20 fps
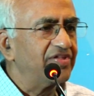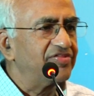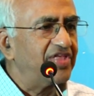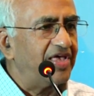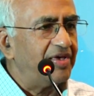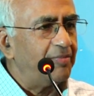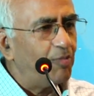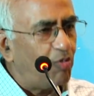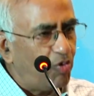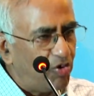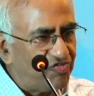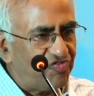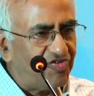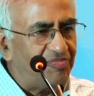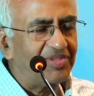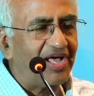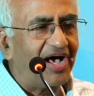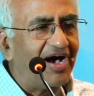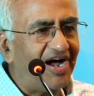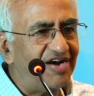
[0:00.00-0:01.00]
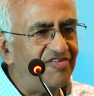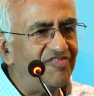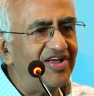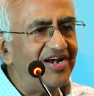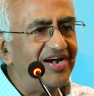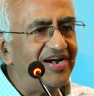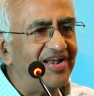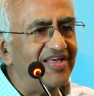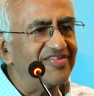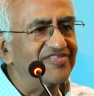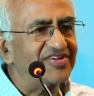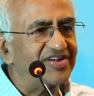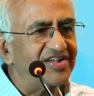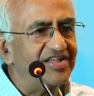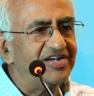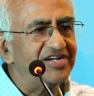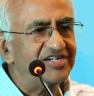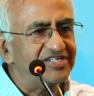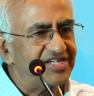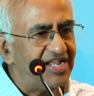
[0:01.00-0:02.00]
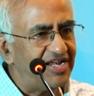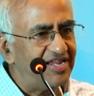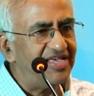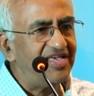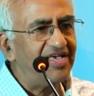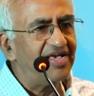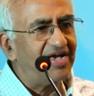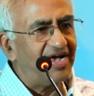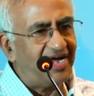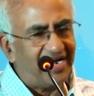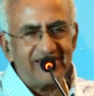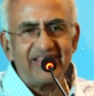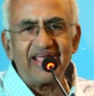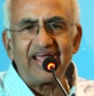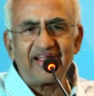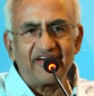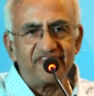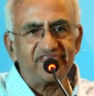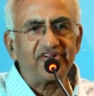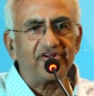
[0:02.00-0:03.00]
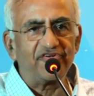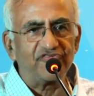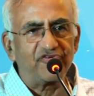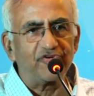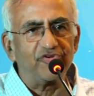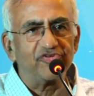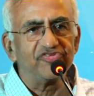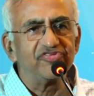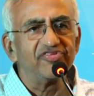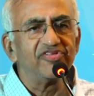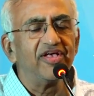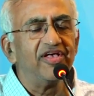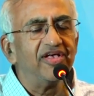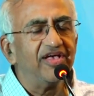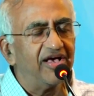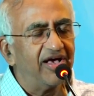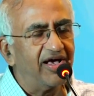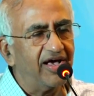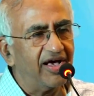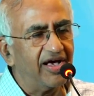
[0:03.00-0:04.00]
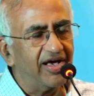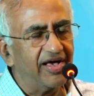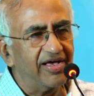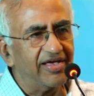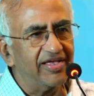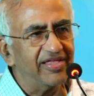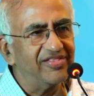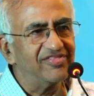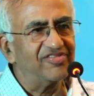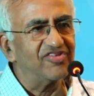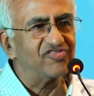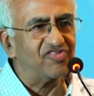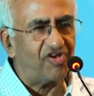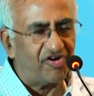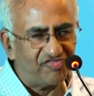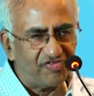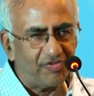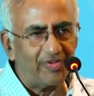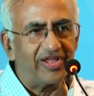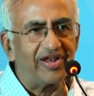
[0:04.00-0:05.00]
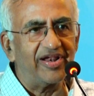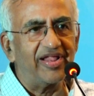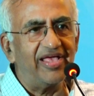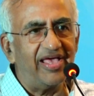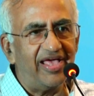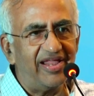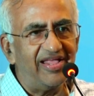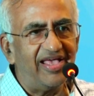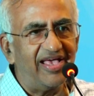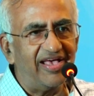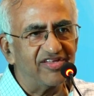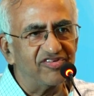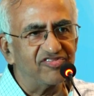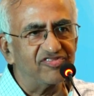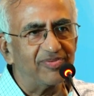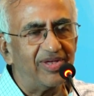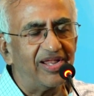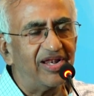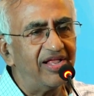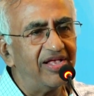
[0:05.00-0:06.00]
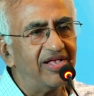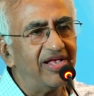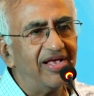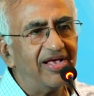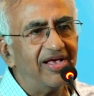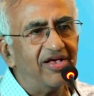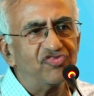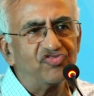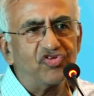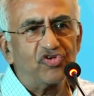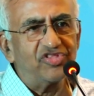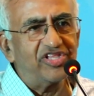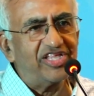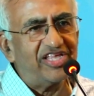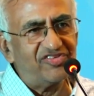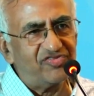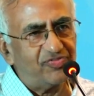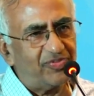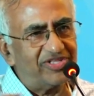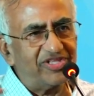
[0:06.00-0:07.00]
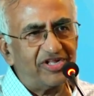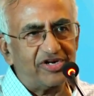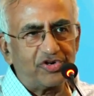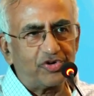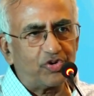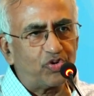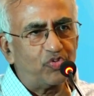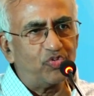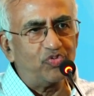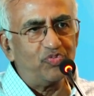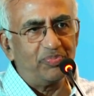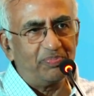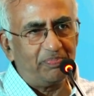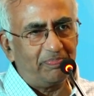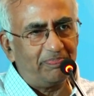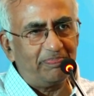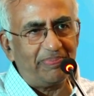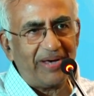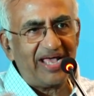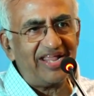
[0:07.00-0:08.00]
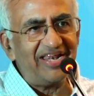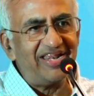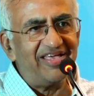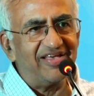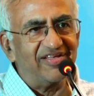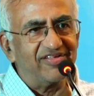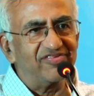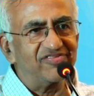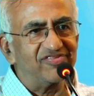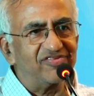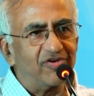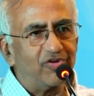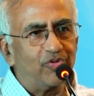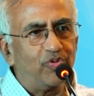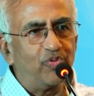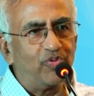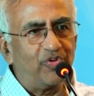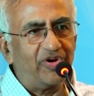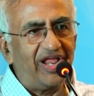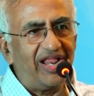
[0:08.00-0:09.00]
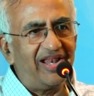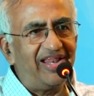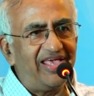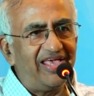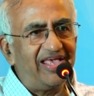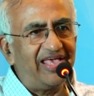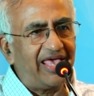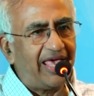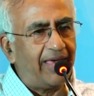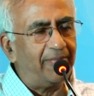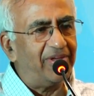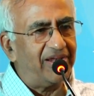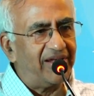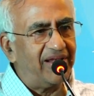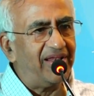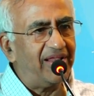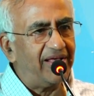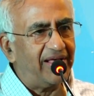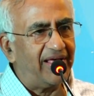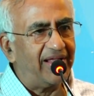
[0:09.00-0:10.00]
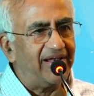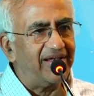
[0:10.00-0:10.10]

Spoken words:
thing, more from the hardware industry initially, and thereafter, of course, in the software area as well. So these were the true pioneers who really came in.